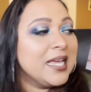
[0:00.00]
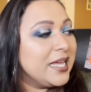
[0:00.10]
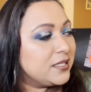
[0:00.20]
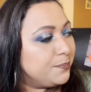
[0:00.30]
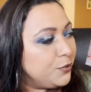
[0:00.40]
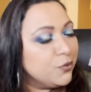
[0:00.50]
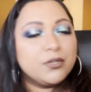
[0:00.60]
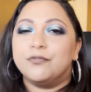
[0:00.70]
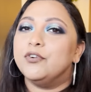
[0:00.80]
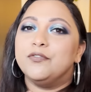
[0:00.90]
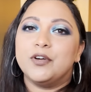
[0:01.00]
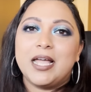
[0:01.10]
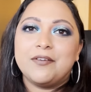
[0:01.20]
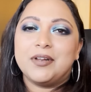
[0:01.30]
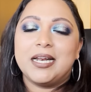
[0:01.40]
It's beautiful for
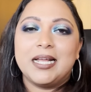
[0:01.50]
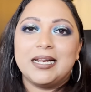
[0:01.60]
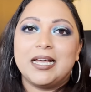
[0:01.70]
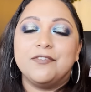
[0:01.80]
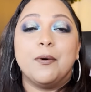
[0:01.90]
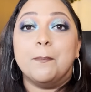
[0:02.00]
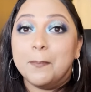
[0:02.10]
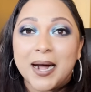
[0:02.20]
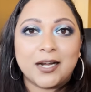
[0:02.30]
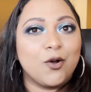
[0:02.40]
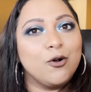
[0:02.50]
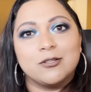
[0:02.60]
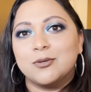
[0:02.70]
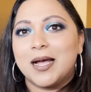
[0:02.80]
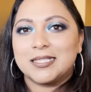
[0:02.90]
everyday life, but
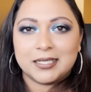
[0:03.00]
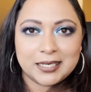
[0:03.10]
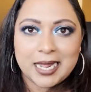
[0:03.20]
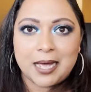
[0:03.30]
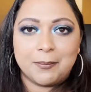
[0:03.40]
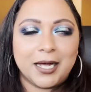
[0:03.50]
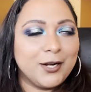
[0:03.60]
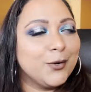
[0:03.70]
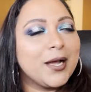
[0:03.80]
also as a glam eye look.